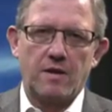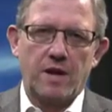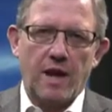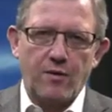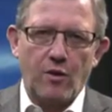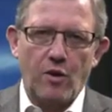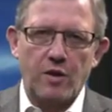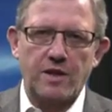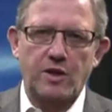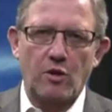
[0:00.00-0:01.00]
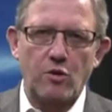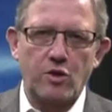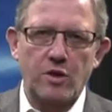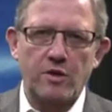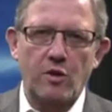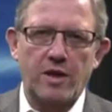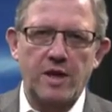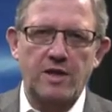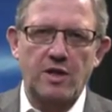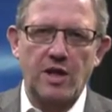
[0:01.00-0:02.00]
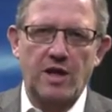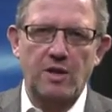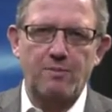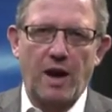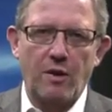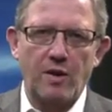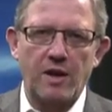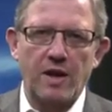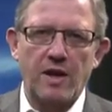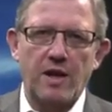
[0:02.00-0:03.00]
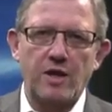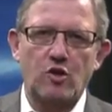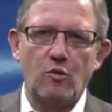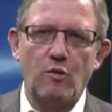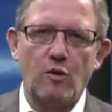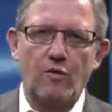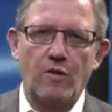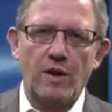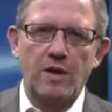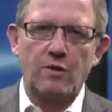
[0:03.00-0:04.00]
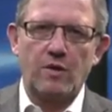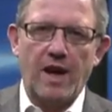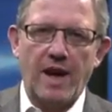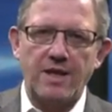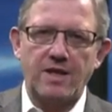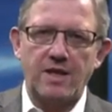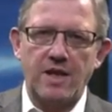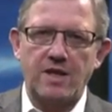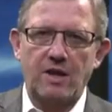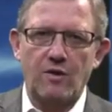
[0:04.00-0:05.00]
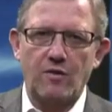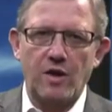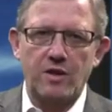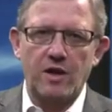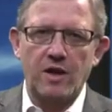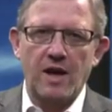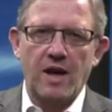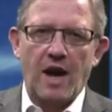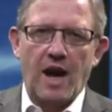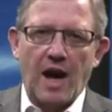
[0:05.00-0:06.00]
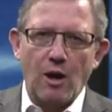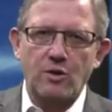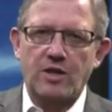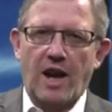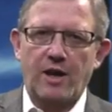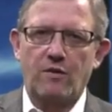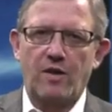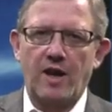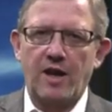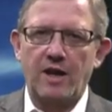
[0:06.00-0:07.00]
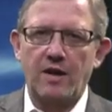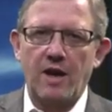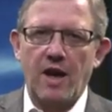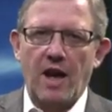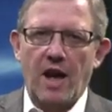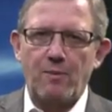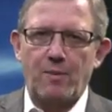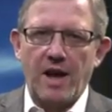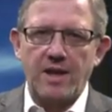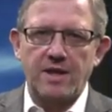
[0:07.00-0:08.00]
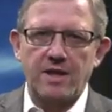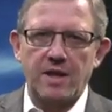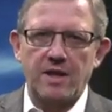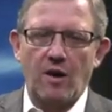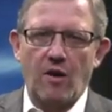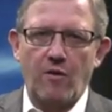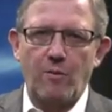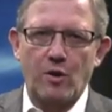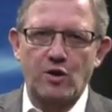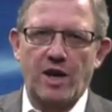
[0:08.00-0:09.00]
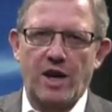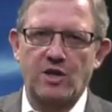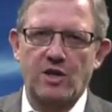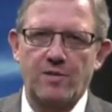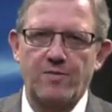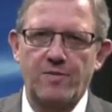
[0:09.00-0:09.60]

Therefore, the solution to increase the charging power is to move to the AC-DC converter outside of the vehicle and place it in an off-board charger.